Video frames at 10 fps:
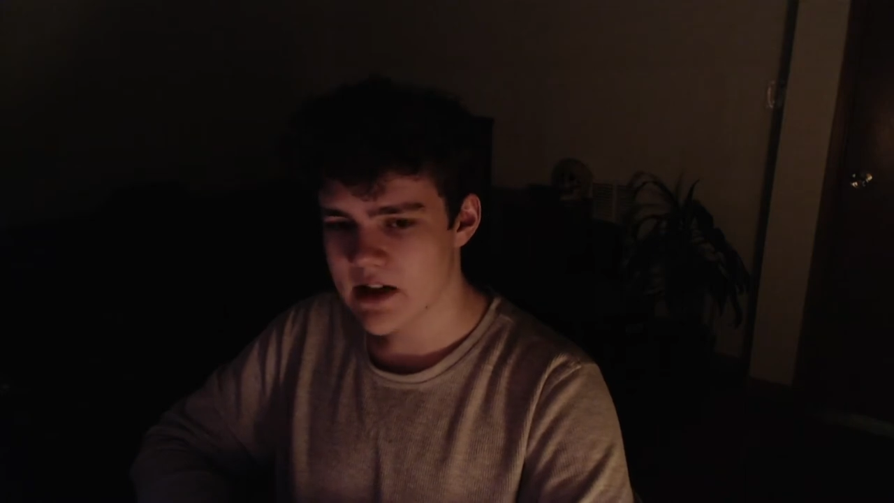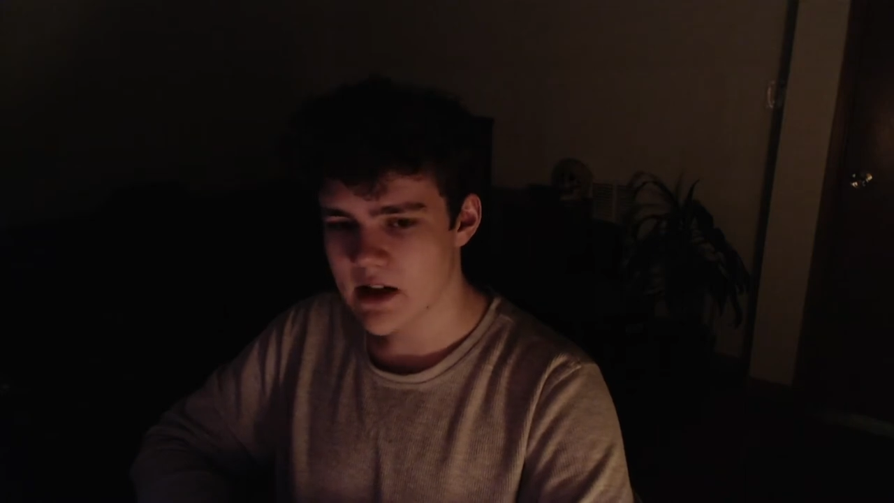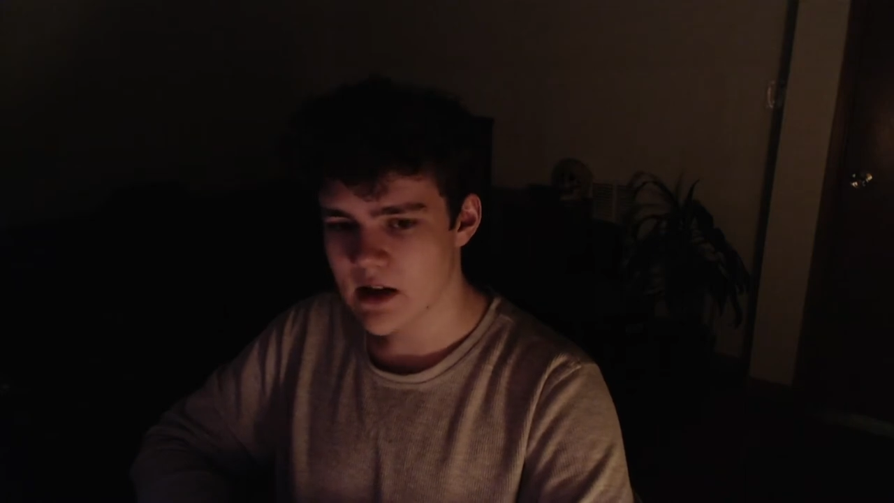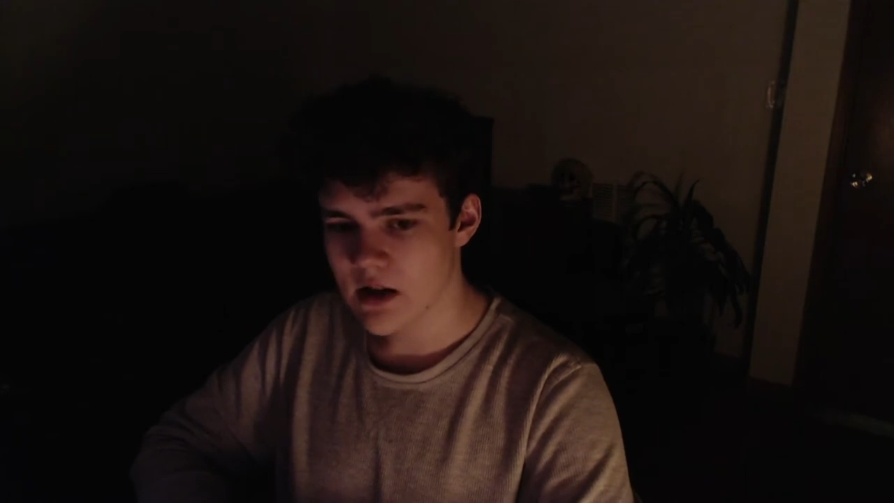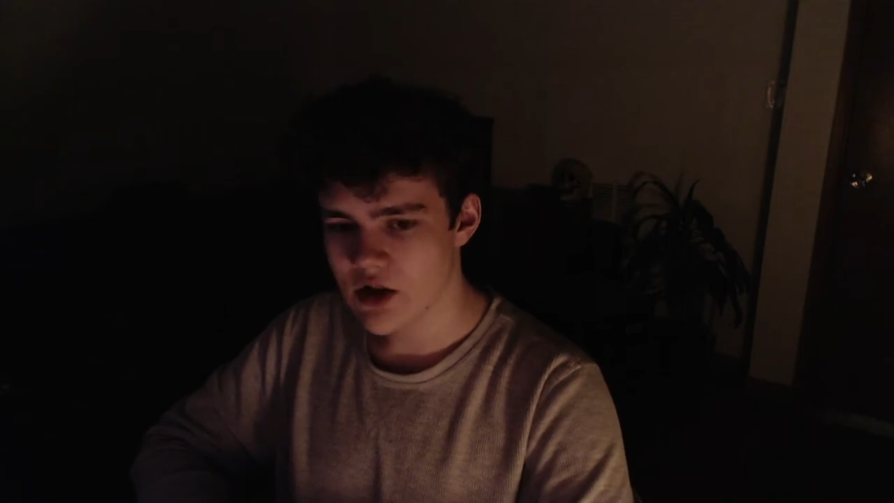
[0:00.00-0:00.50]
I
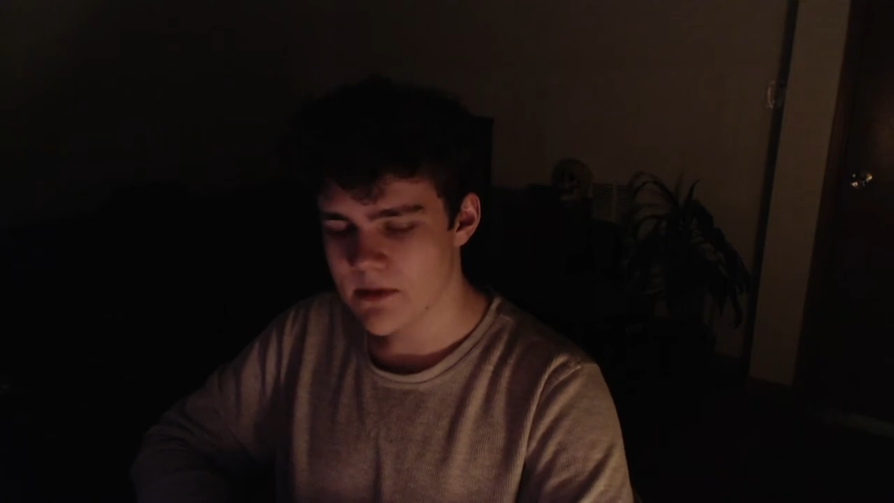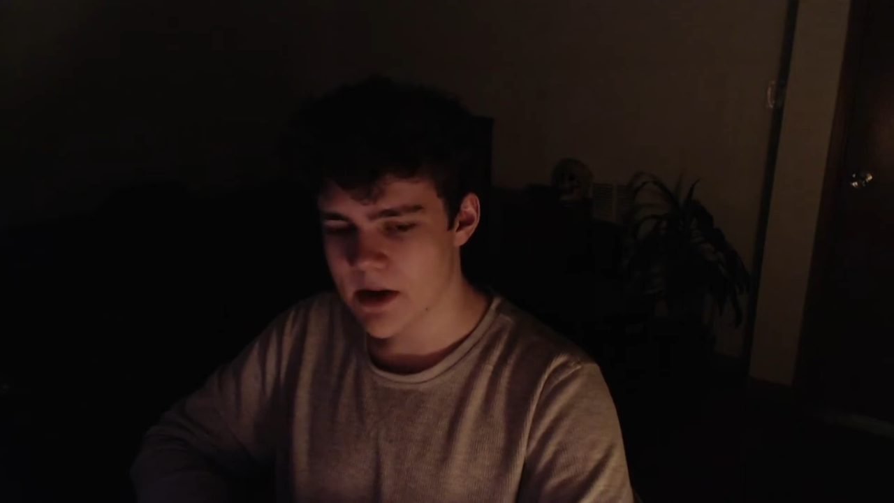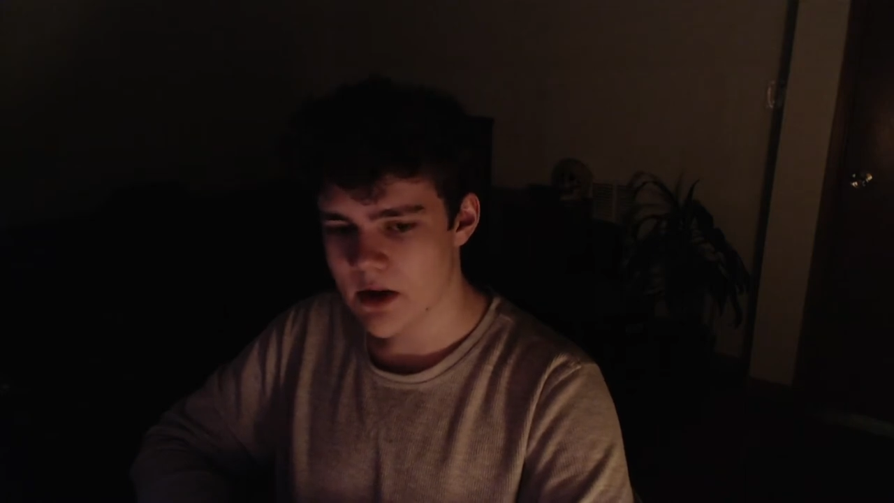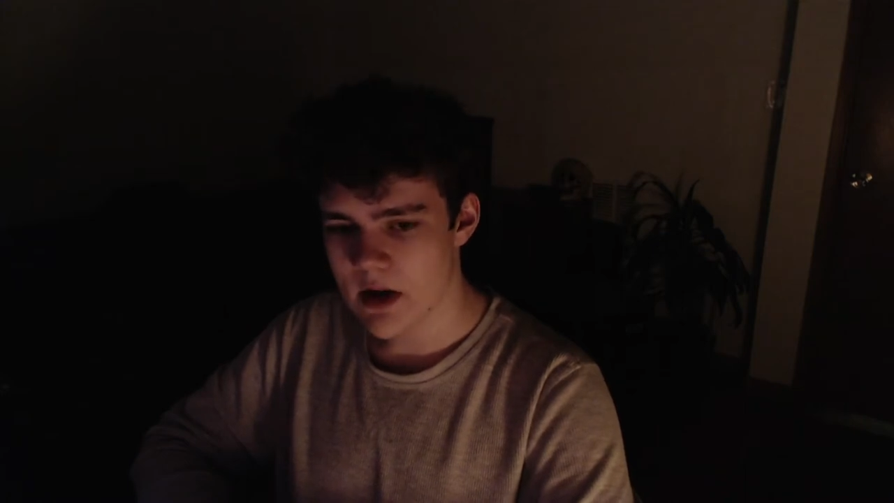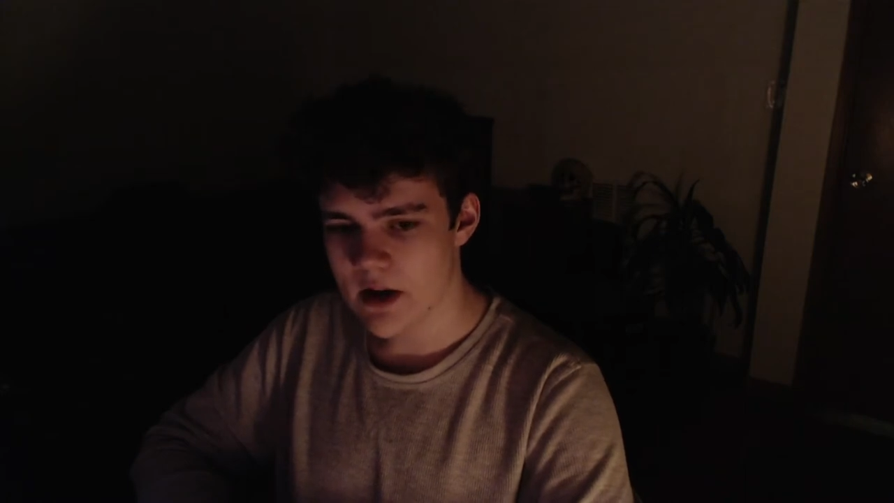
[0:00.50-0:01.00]
had a cheese
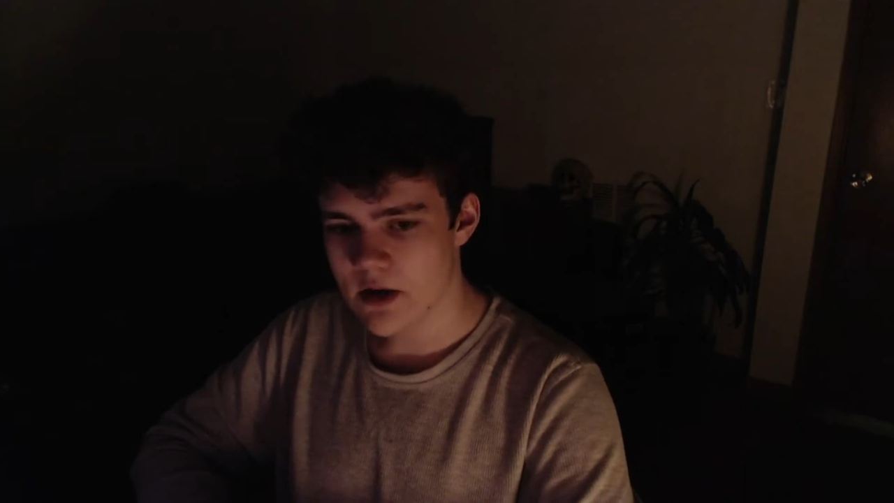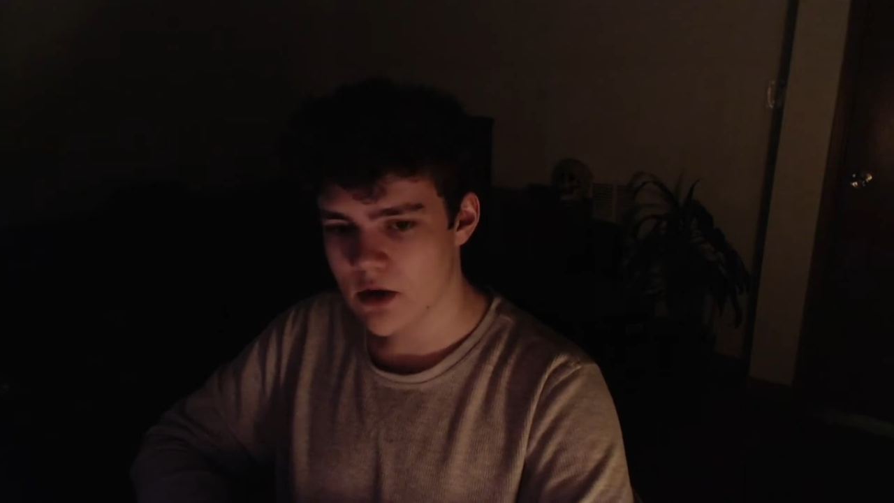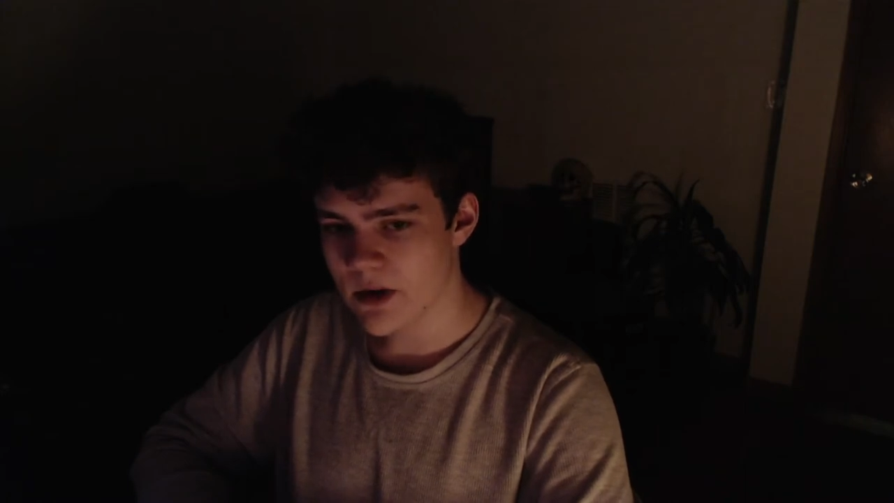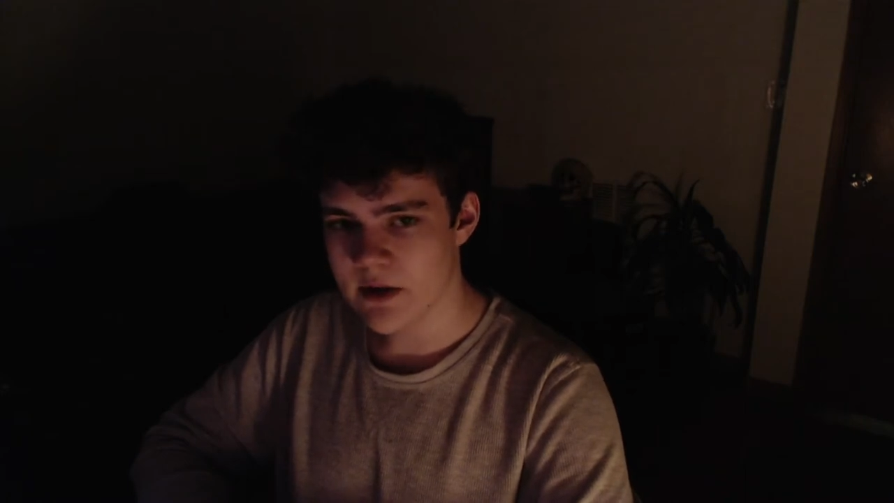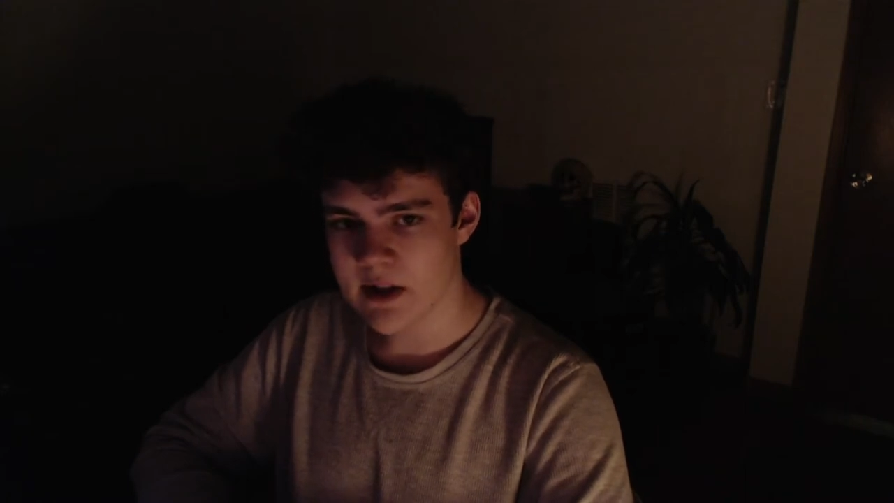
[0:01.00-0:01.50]
bagel and
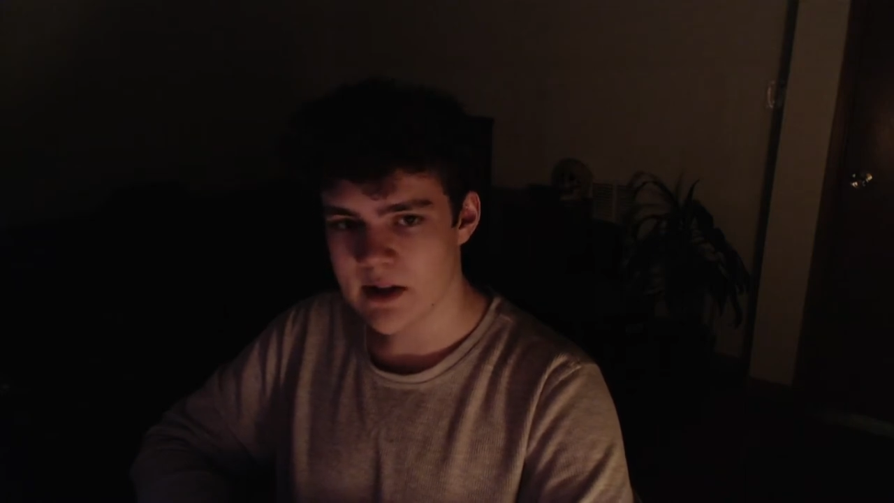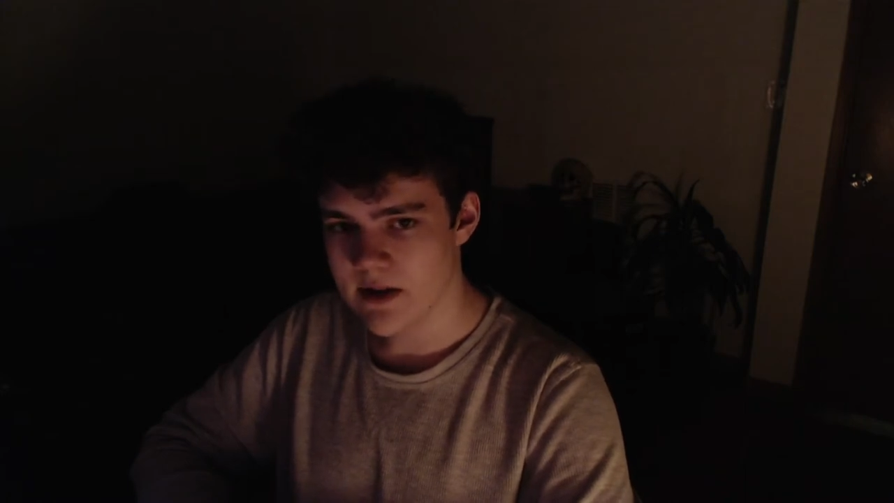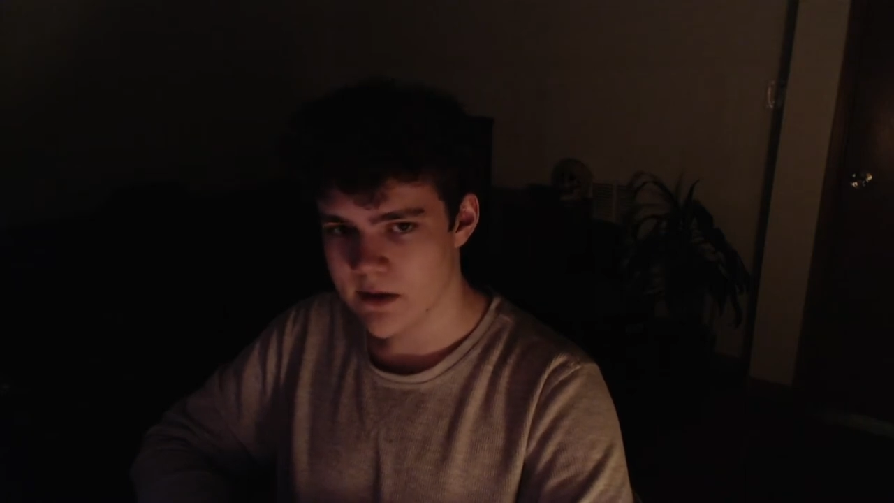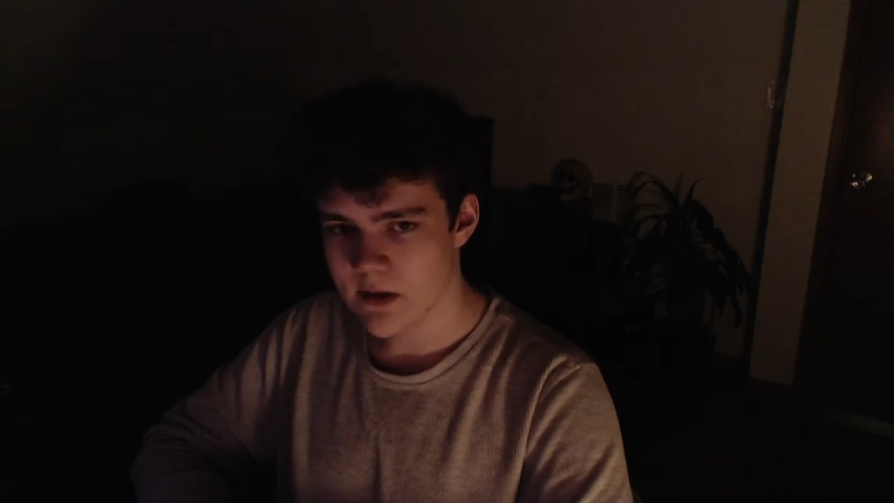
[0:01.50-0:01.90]
oatmeal and tea.